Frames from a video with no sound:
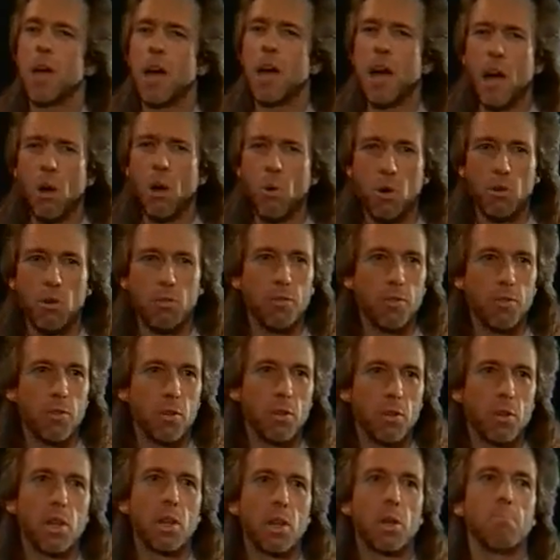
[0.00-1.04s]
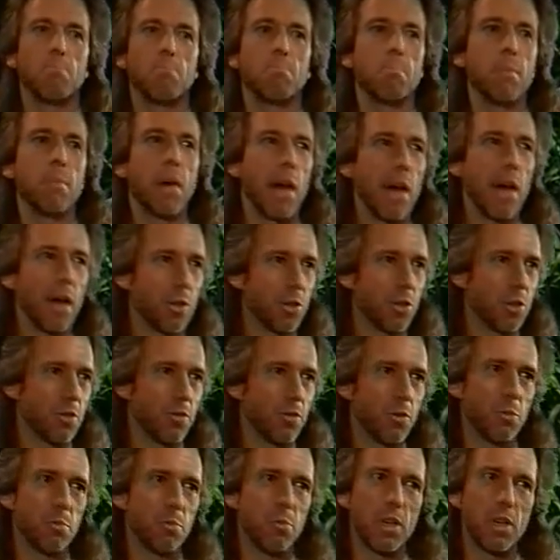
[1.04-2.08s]
powerful,
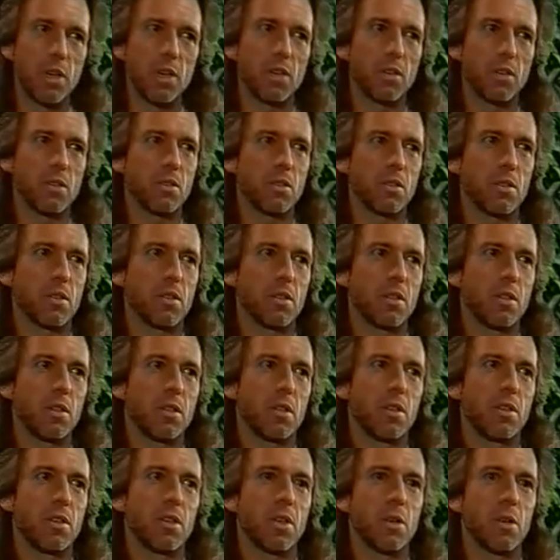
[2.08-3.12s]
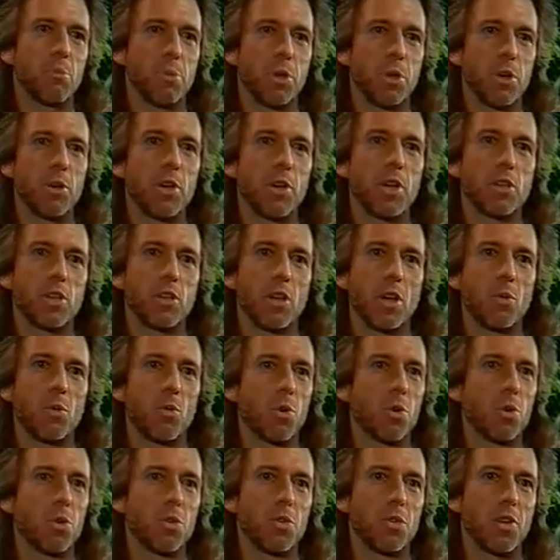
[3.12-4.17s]
masterful beings appearing in our
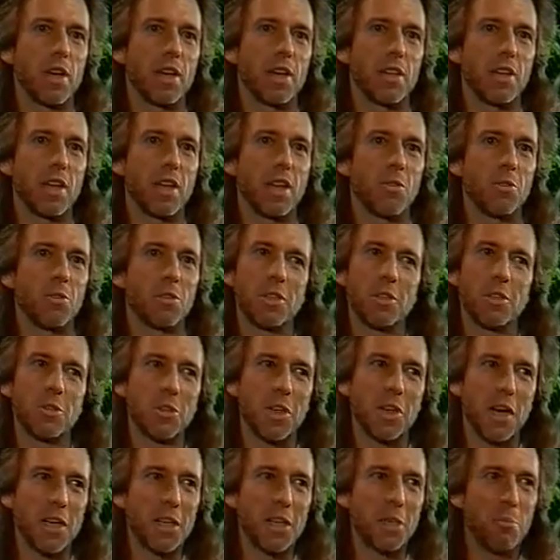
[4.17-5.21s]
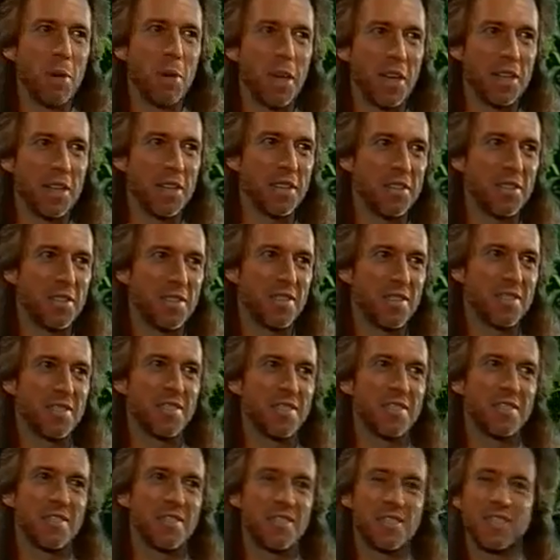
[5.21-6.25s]
world right now in little tiny bodies.
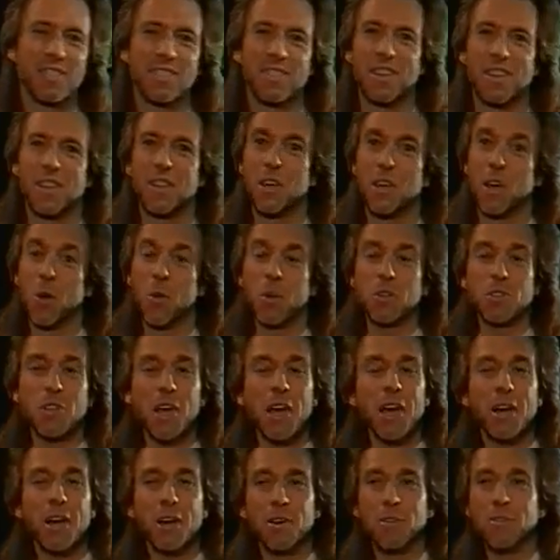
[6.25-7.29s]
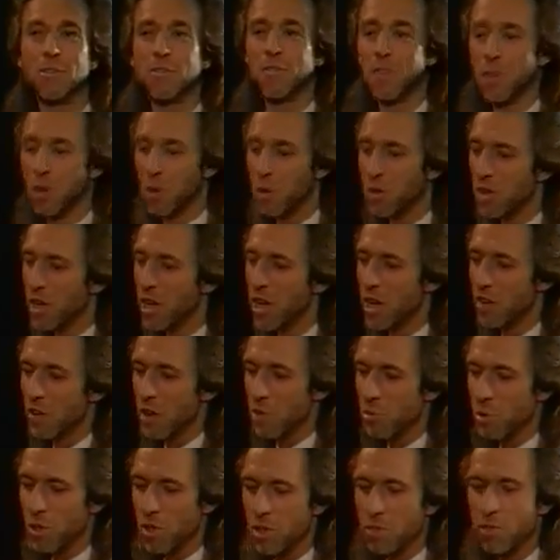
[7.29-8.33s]
And they always have. They always have.
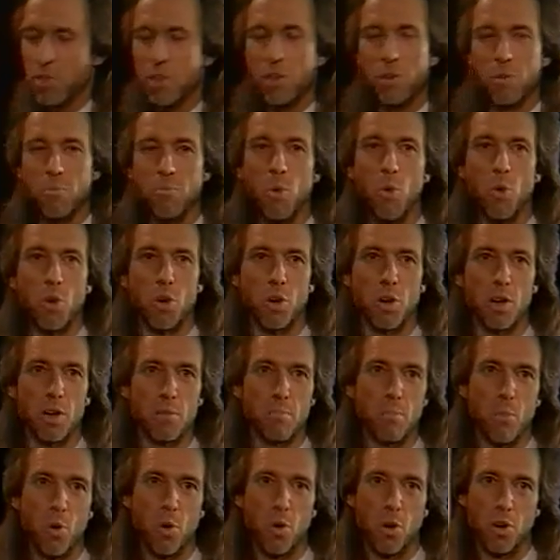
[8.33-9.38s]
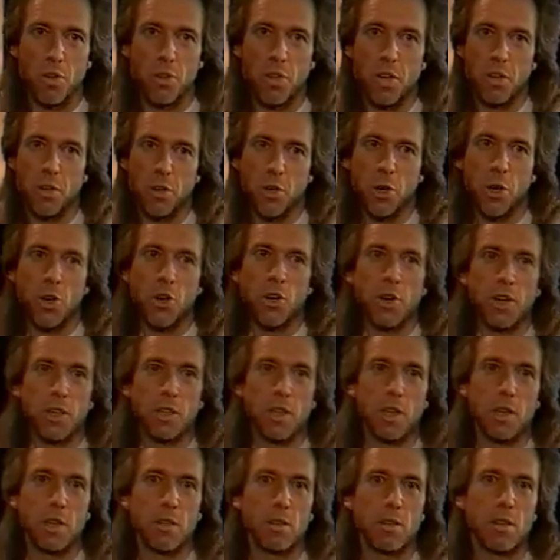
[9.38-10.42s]
I believe that there are more and more that are
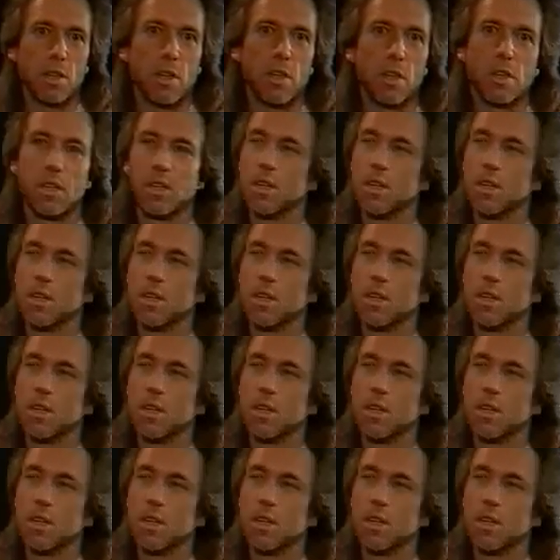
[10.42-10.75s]
occurring now.